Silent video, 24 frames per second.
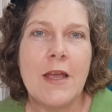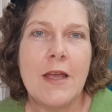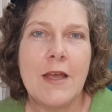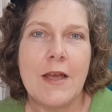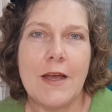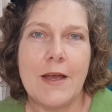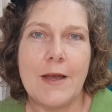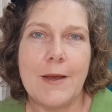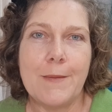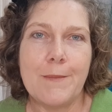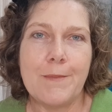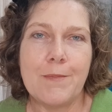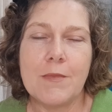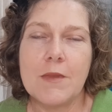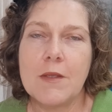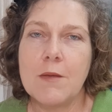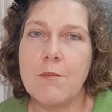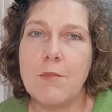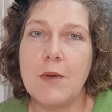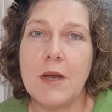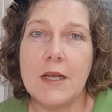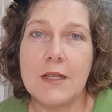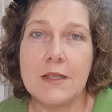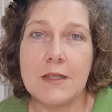
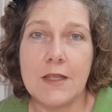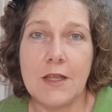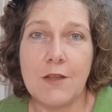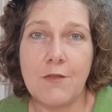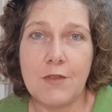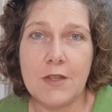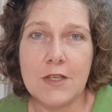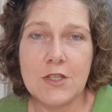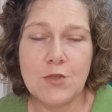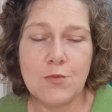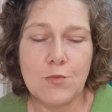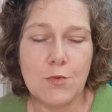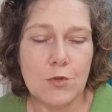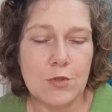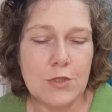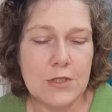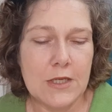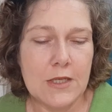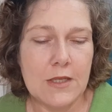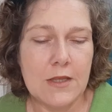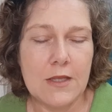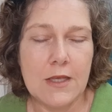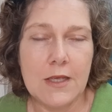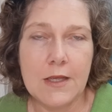But if there's water
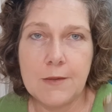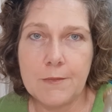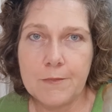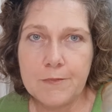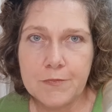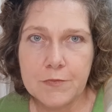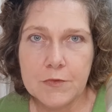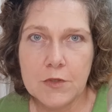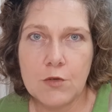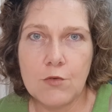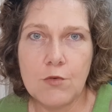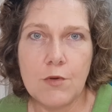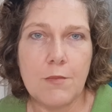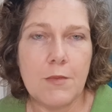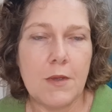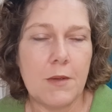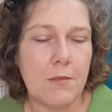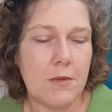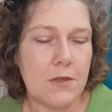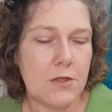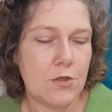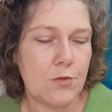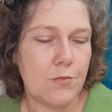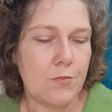in there,
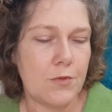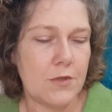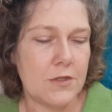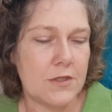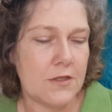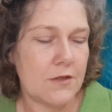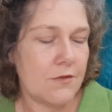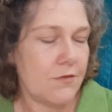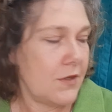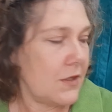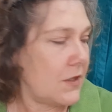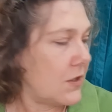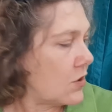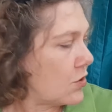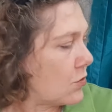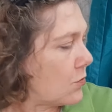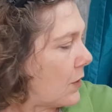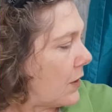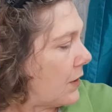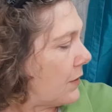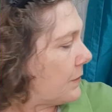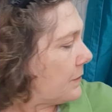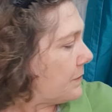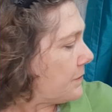remember to preserve it as
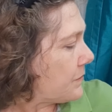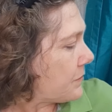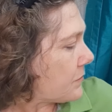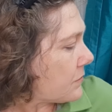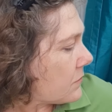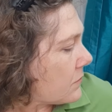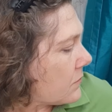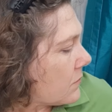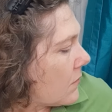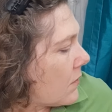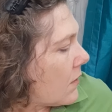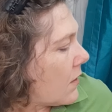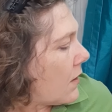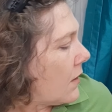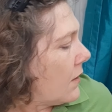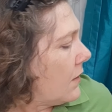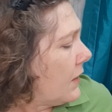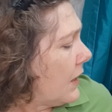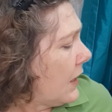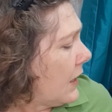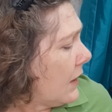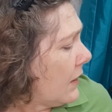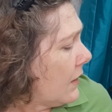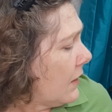well.
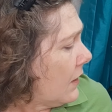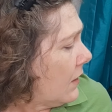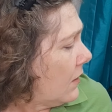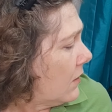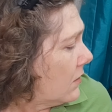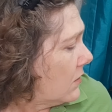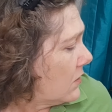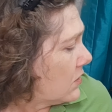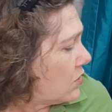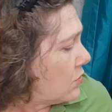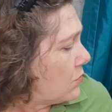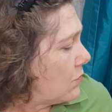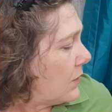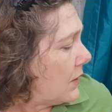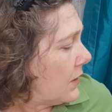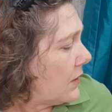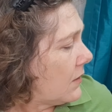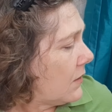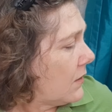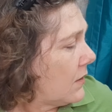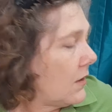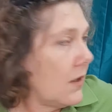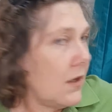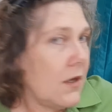Then the last one
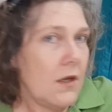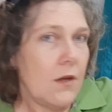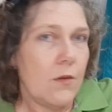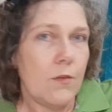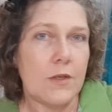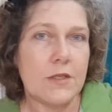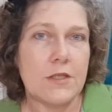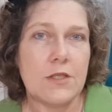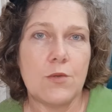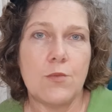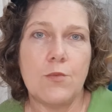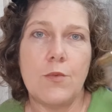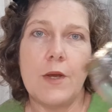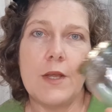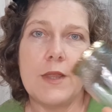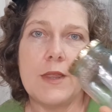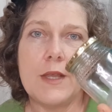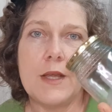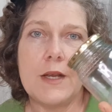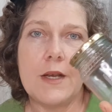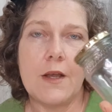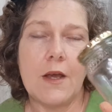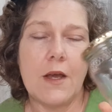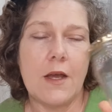was the one
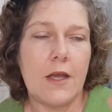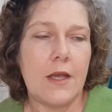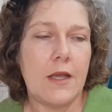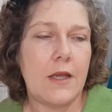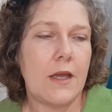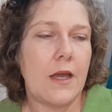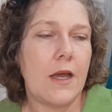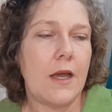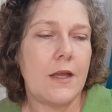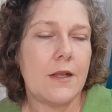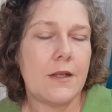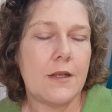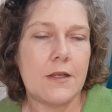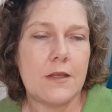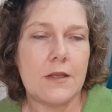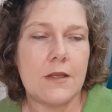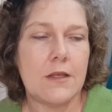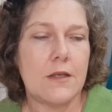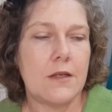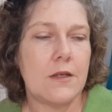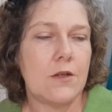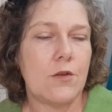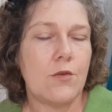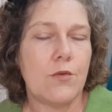that I added
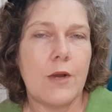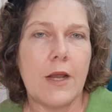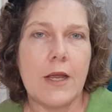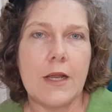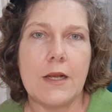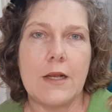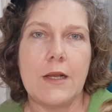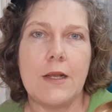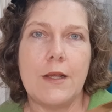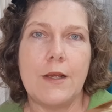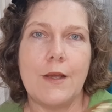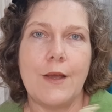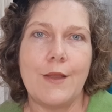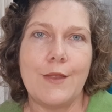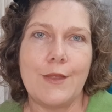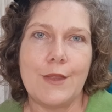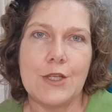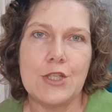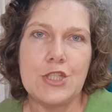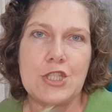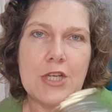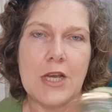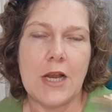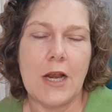the crackling and
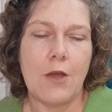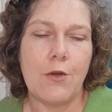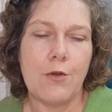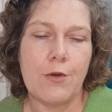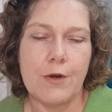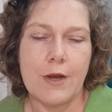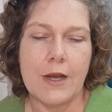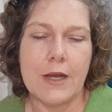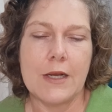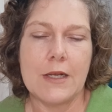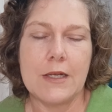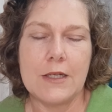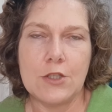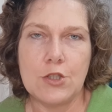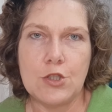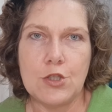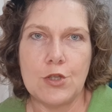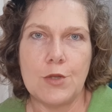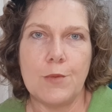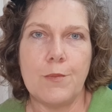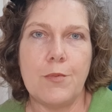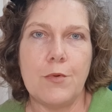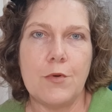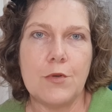the jello crackling to
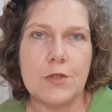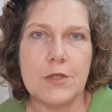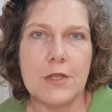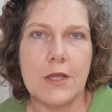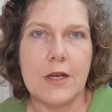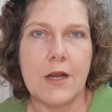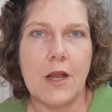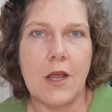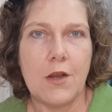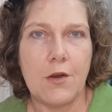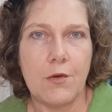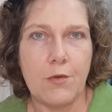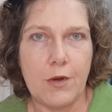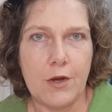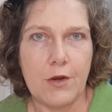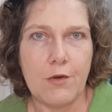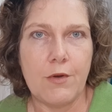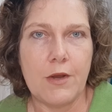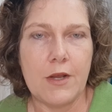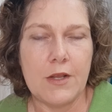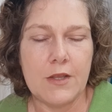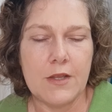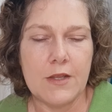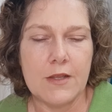the pot, and I
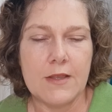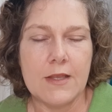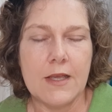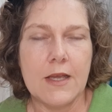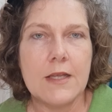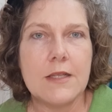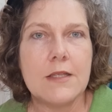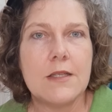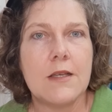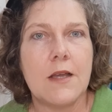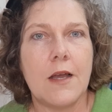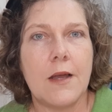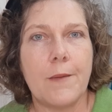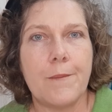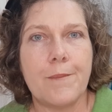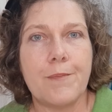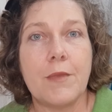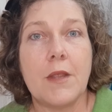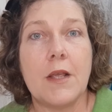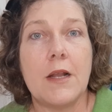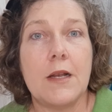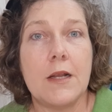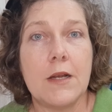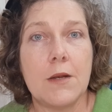re-rendered that a
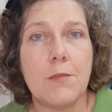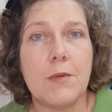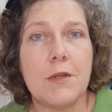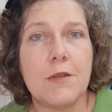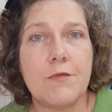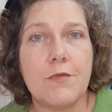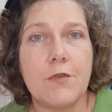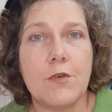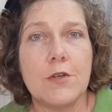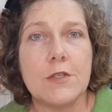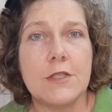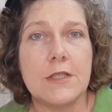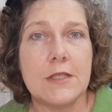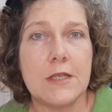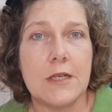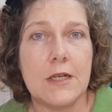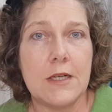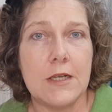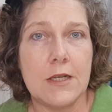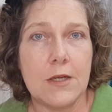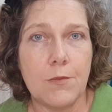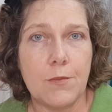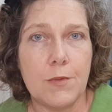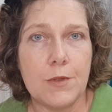little bit faster, a
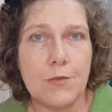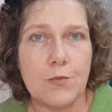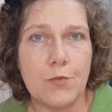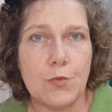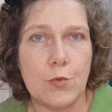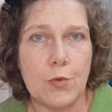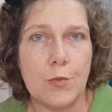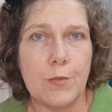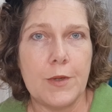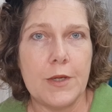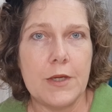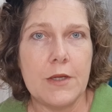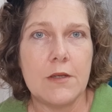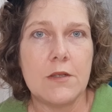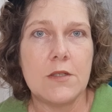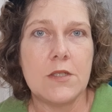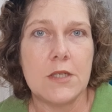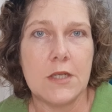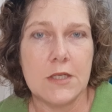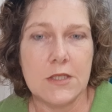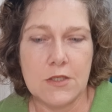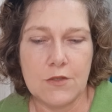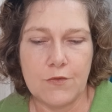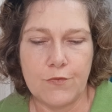little bit warmer,
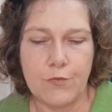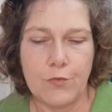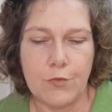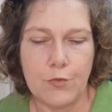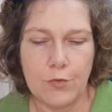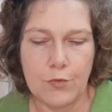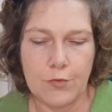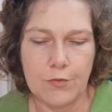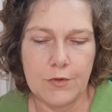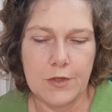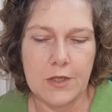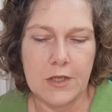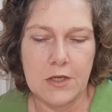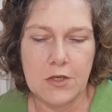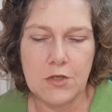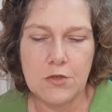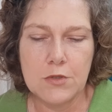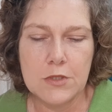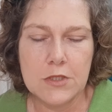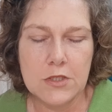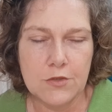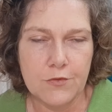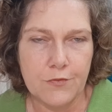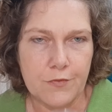just for the
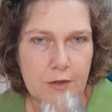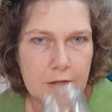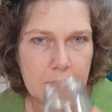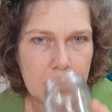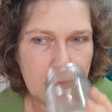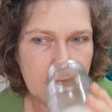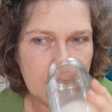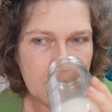interest of it,